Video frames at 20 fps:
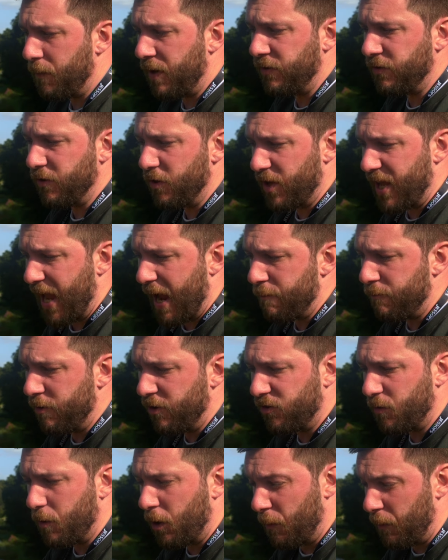means that the camera
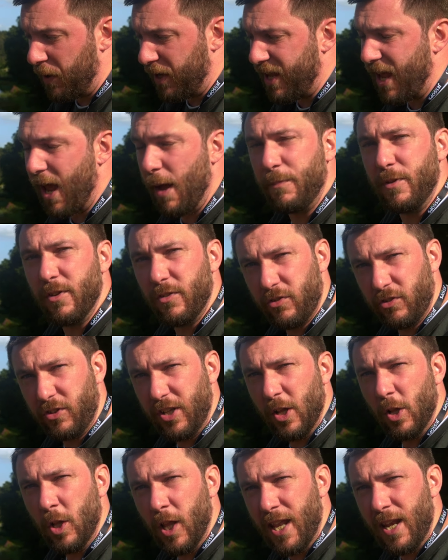is going to be kept
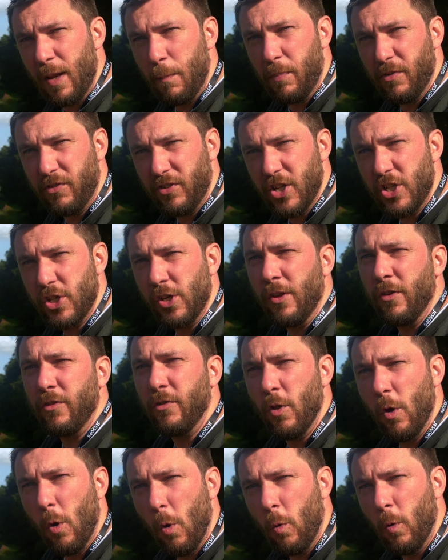still and in position
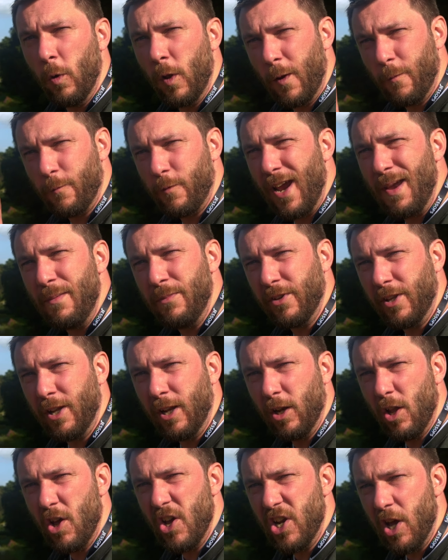so that all your frames are going
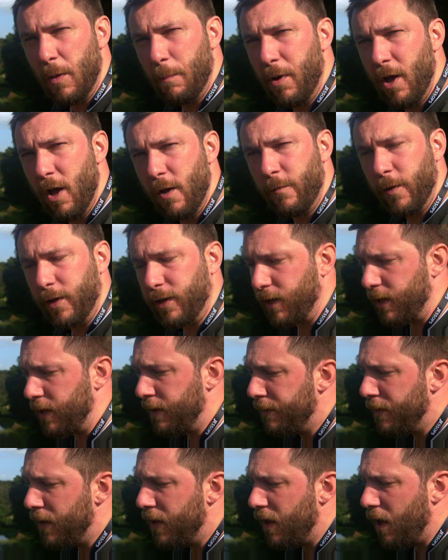to line up perfectly.
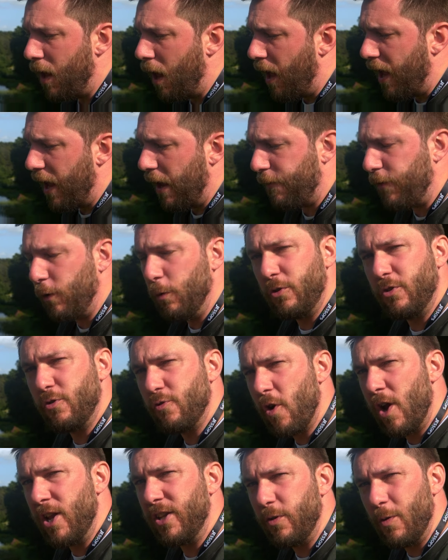If you were to
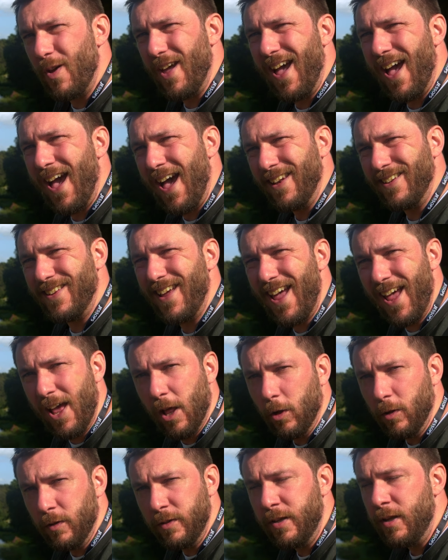try and do it
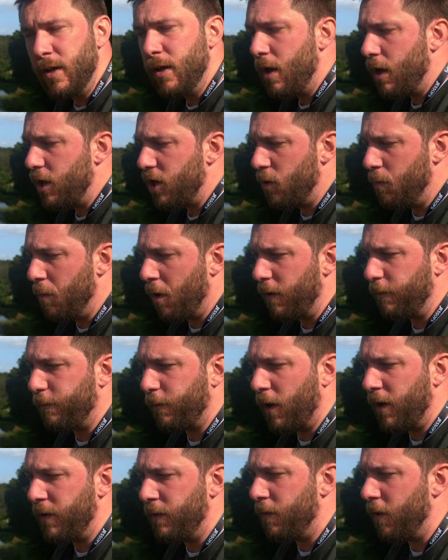handheld, you might
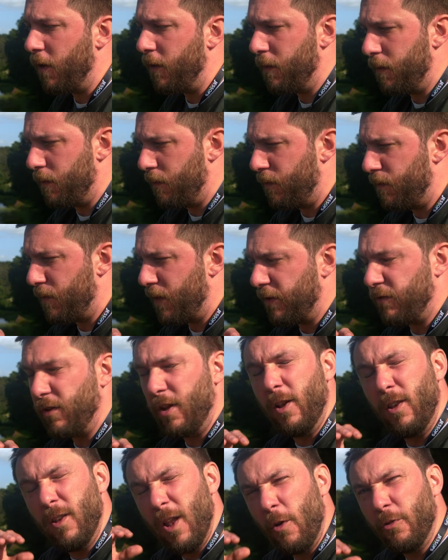find that there's
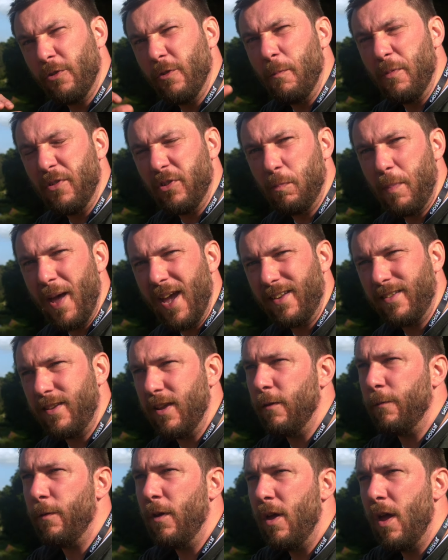a loss of
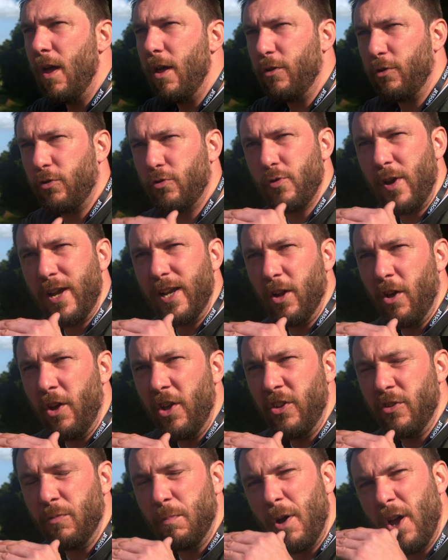perspective, straight
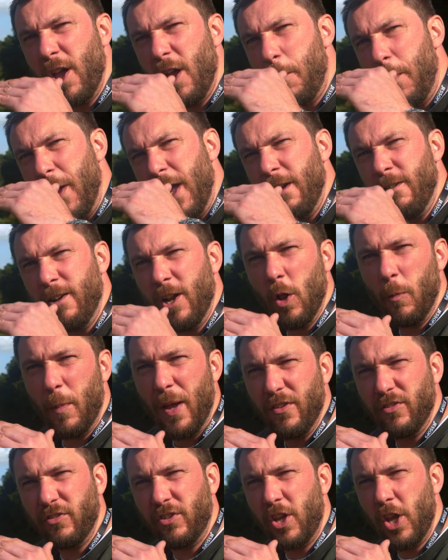lines might appear a little
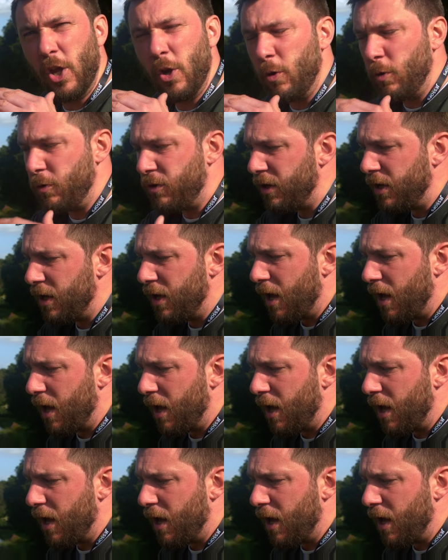bit skewed,